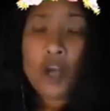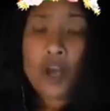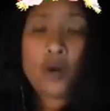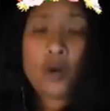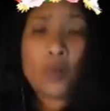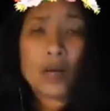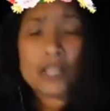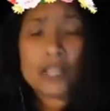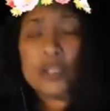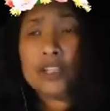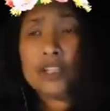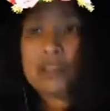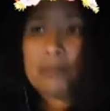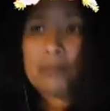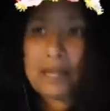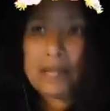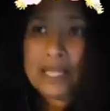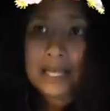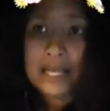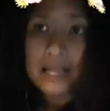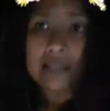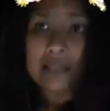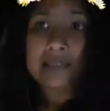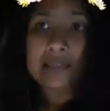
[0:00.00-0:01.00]
What do
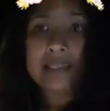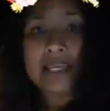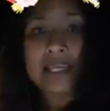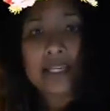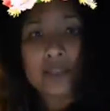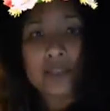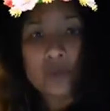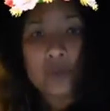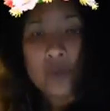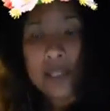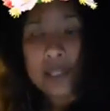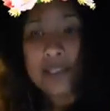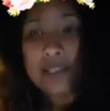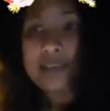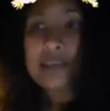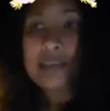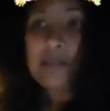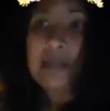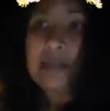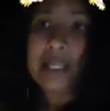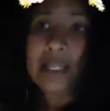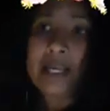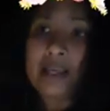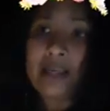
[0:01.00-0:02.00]
Dominicans eat? What is
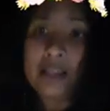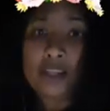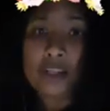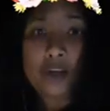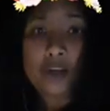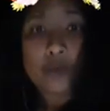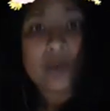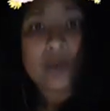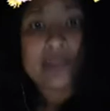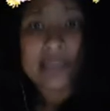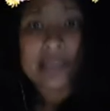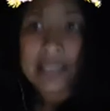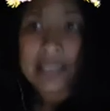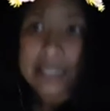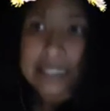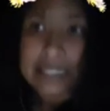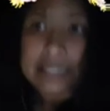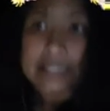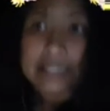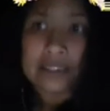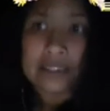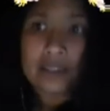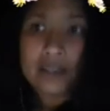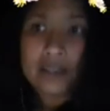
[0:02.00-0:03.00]
Dominican cuisine?
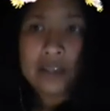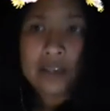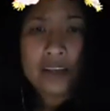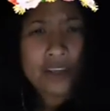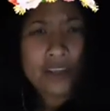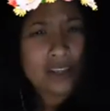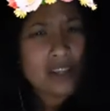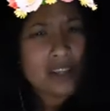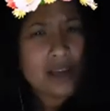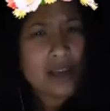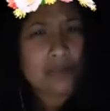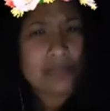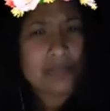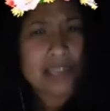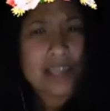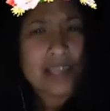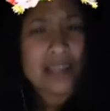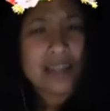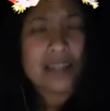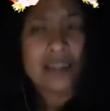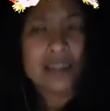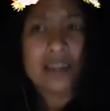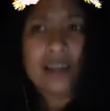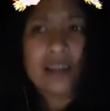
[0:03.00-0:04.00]
You know what I'm
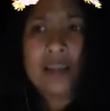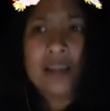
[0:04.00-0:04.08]
saying?